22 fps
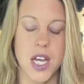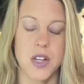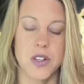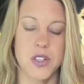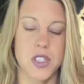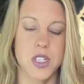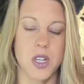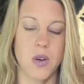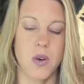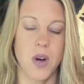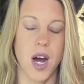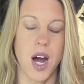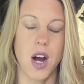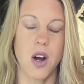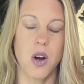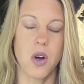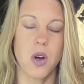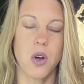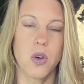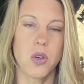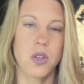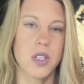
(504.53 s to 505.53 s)
So our
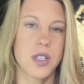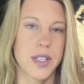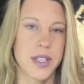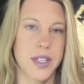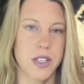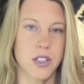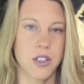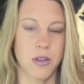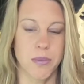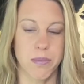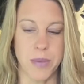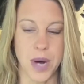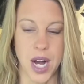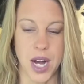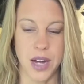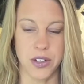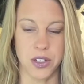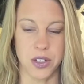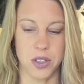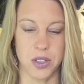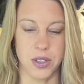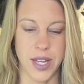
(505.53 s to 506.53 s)
whole clinical
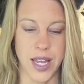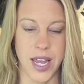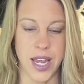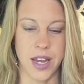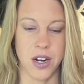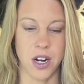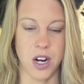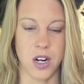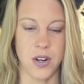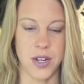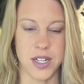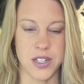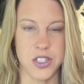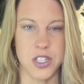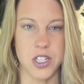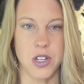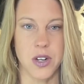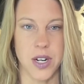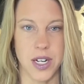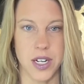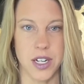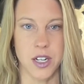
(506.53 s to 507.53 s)
model and our
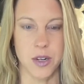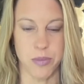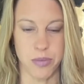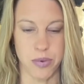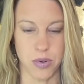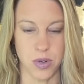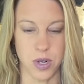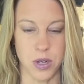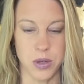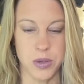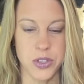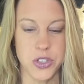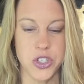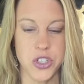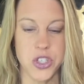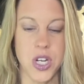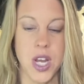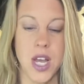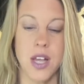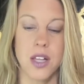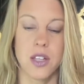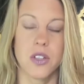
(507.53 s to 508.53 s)
integrated approach,